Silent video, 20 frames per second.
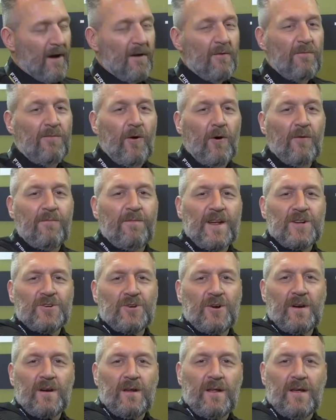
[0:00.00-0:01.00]
Full
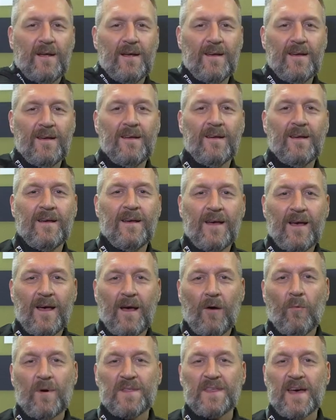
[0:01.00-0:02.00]
featured
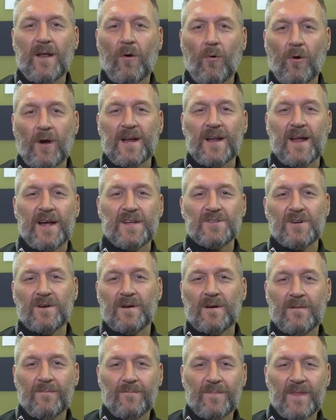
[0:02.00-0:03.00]
with that
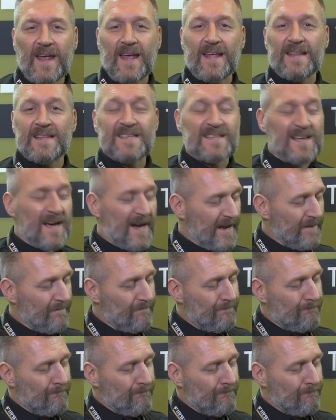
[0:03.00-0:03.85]
organizer in the side.